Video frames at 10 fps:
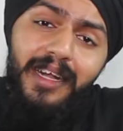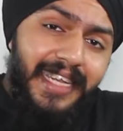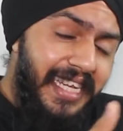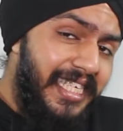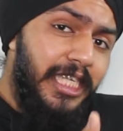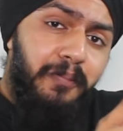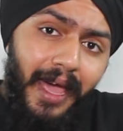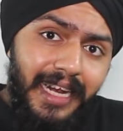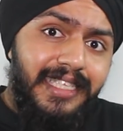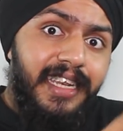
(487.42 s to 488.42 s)
about teachers,
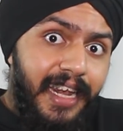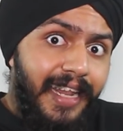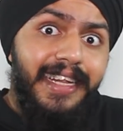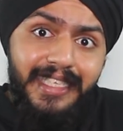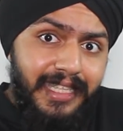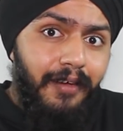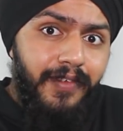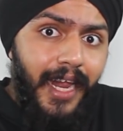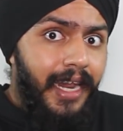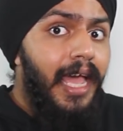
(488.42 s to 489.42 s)
parents related
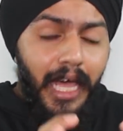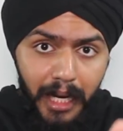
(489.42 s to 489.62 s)
stuff, right?